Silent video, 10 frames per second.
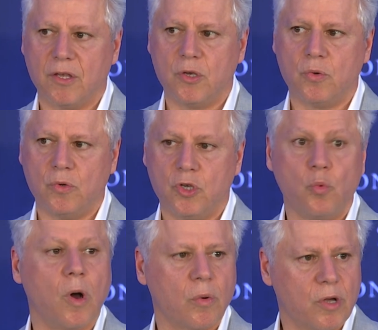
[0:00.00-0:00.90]
You
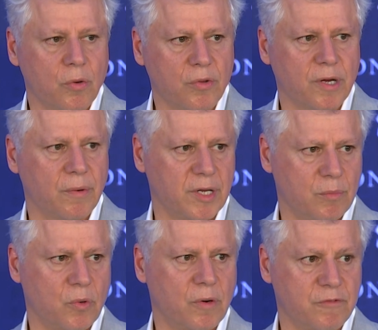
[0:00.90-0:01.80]
won't go there
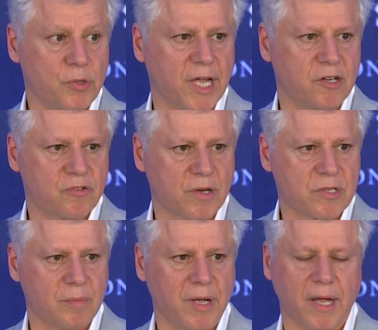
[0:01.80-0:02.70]
anymore if you can't
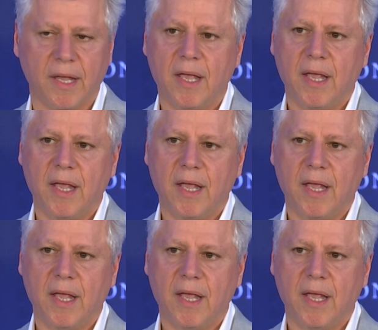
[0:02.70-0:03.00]
trust the bank.